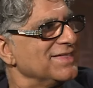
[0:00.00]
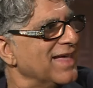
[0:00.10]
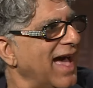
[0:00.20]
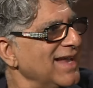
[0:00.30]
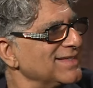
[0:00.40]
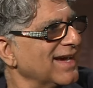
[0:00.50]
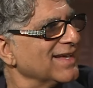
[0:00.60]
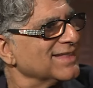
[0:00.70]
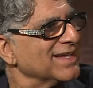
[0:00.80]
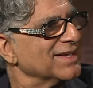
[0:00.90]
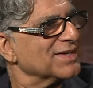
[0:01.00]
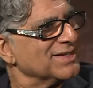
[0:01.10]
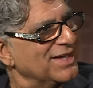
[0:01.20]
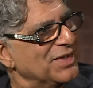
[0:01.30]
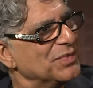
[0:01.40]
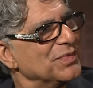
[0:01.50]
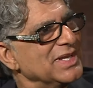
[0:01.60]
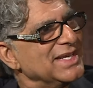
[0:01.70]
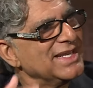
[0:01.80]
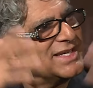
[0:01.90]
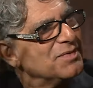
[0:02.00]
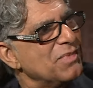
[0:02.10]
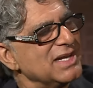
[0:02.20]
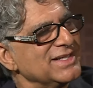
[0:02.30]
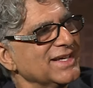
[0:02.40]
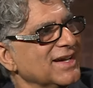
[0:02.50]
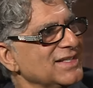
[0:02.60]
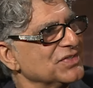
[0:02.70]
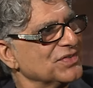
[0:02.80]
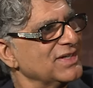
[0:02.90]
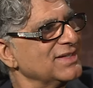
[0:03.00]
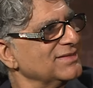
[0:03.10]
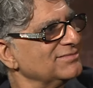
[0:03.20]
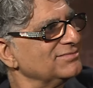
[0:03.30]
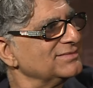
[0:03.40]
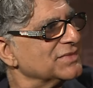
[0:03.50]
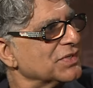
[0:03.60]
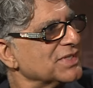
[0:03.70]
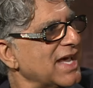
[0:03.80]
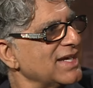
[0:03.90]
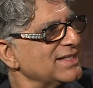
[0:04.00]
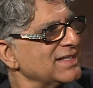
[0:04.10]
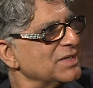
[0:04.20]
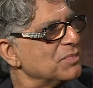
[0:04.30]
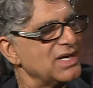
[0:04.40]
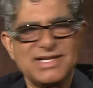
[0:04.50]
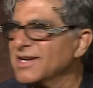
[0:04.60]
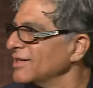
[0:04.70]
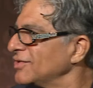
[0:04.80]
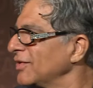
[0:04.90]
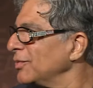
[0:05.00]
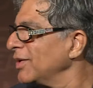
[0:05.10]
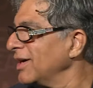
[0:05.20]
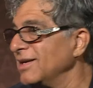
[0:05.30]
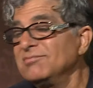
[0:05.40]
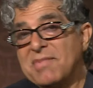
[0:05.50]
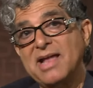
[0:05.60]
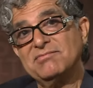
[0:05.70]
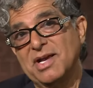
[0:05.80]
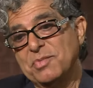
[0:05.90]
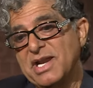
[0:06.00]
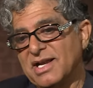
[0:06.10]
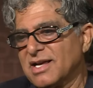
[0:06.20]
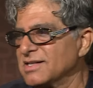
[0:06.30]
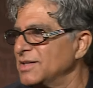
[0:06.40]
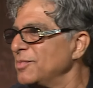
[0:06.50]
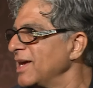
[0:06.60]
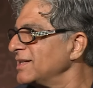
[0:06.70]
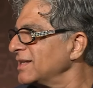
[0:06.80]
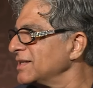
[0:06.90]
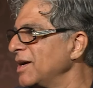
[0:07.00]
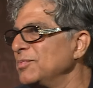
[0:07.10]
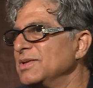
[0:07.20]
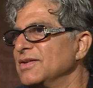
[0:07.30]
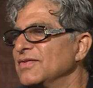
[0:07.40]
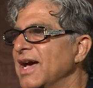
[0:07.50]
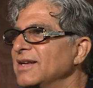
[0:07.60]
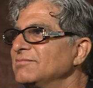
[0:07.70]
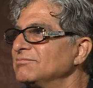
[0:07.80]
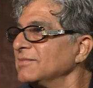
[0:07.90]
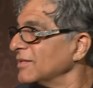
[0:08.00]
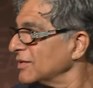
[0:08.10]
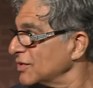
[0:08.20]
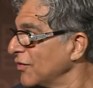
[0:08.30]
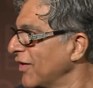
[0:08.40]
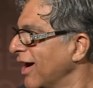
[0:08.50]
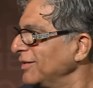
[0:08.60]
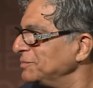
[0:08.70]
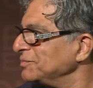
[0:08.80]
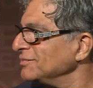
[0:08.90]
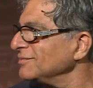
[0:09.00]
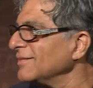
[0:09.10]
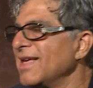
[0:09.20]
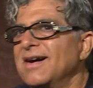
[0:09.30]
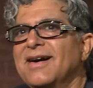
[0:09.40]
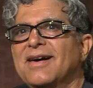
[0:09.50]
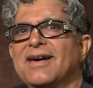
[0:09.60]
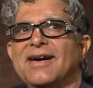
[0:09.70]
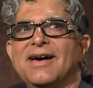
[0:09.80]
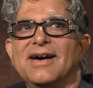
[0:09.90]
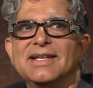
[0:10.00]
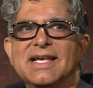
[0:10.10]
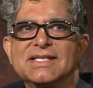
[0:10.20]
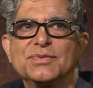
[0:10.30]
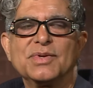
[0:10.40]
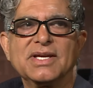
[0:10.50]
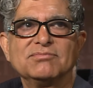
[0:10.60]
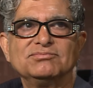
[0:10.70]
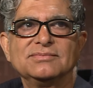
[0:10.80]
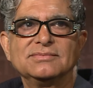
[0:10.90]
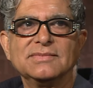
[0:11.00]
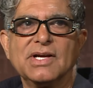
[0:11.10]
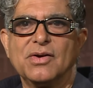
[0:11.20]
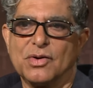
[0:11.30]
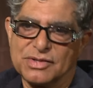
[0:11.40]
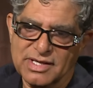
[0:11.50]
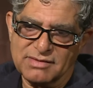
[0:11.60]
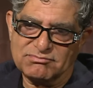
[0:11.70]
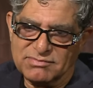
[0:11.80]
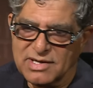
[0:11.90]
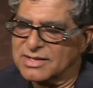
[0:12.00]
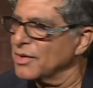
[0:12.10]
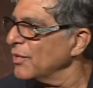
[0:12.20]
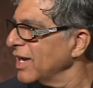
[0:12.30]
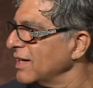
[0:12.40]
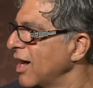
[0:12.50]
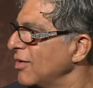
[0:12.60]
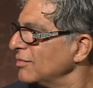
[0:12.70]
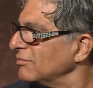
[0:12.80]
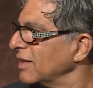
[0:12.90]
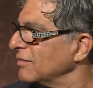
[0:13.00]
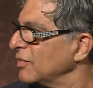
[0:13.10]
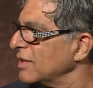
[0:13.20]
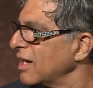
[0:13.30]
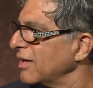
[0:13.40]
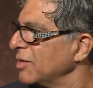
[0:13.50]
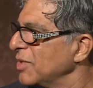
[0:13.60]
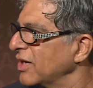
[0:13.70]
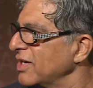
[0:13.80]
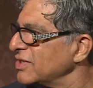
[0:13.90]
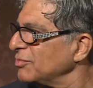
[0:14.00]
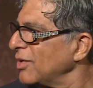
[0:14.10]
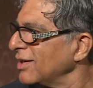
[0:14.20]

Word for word: than that, I think we need a multicultural society in a multicultural world. And America is the best example of that so far unless we go the other way now with our immigration